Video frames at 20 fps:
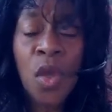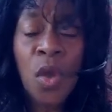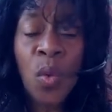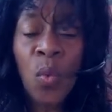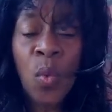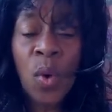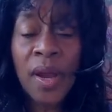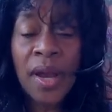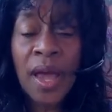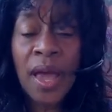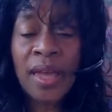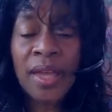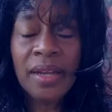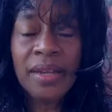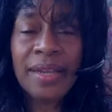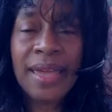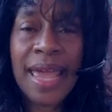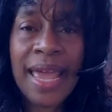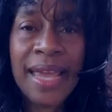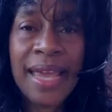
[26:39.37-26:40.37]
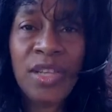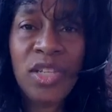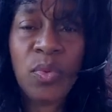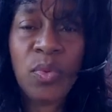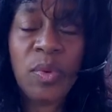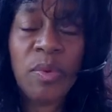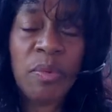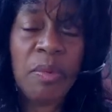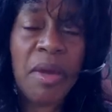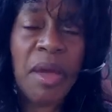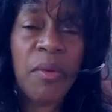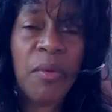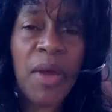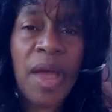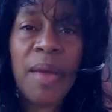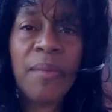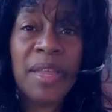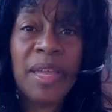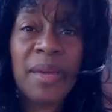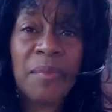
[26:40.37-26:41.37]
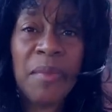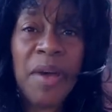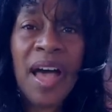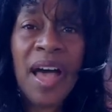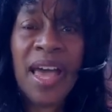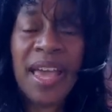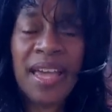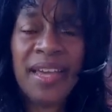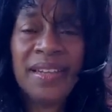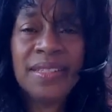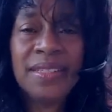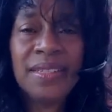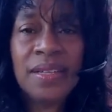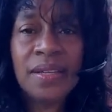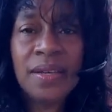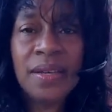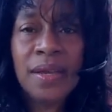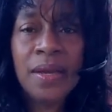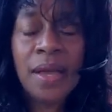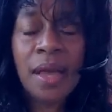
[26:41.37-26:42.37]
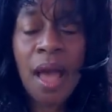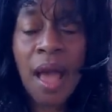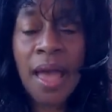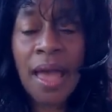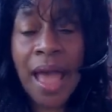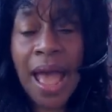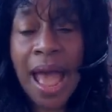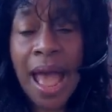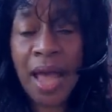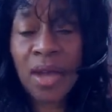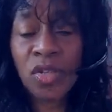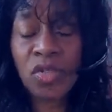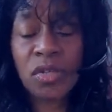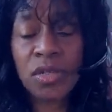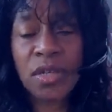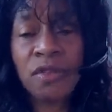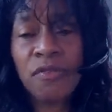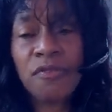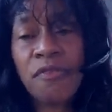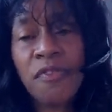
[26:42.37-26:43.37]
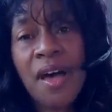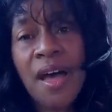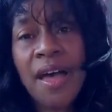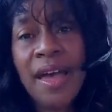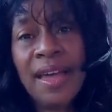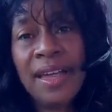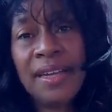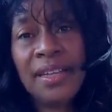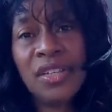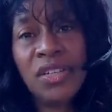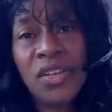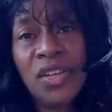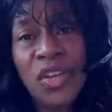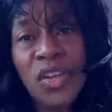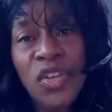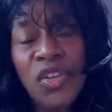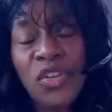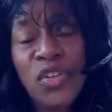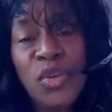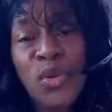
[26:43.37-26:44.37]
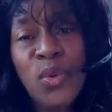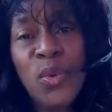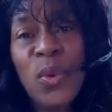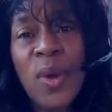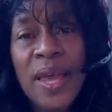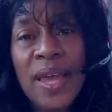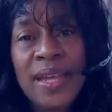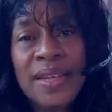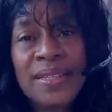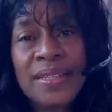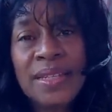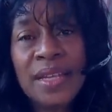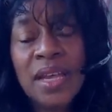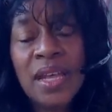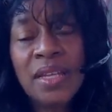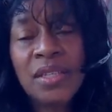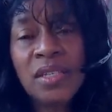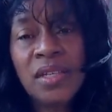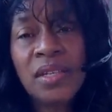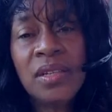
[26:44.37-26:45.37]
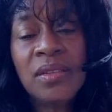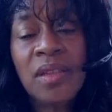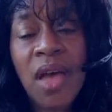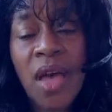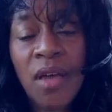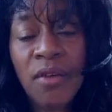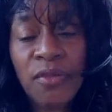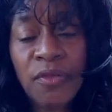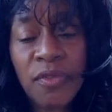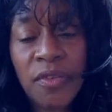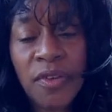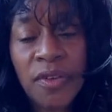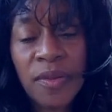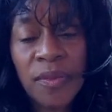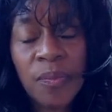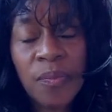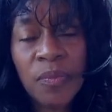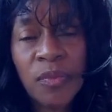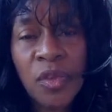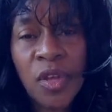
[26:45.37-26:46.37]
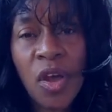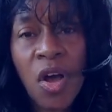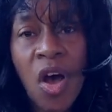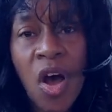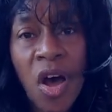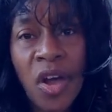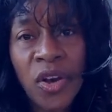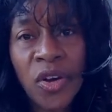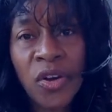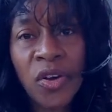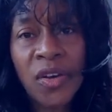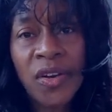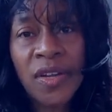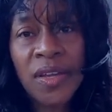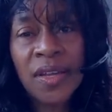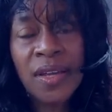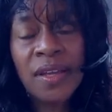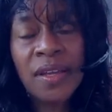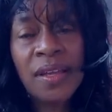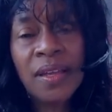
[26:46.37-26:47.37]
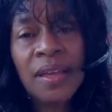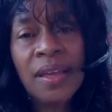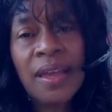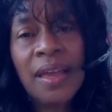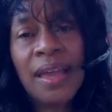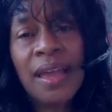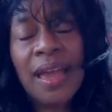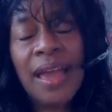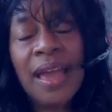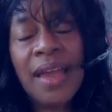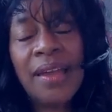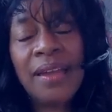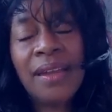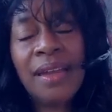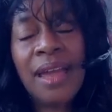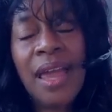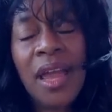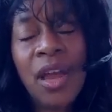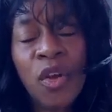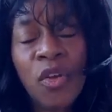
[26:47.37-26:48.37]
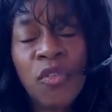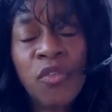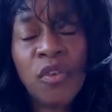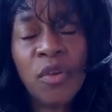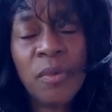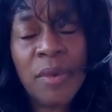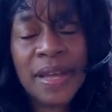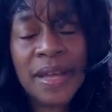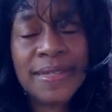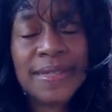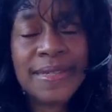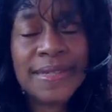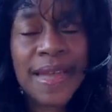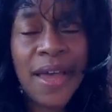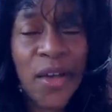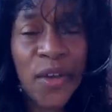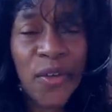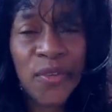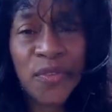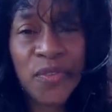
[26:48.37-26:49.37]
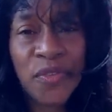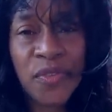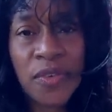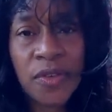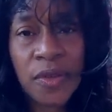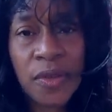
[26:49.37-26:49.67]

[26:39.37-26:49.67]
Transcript: When I engage with my rambling mind, I actually find new ways to love, honor, and care for myself.